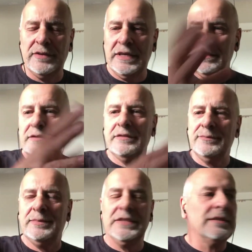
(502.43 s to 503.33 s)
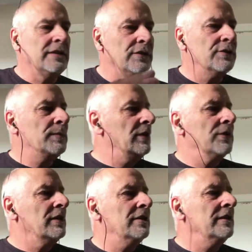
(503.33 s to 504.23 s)
then basically you just be
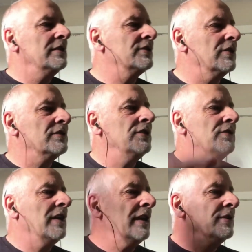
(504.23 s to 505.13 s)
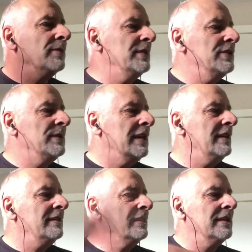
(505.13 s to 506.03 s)
looking at the instructor, and your hand can be doing
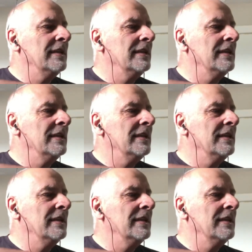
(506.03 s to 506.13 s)
anything.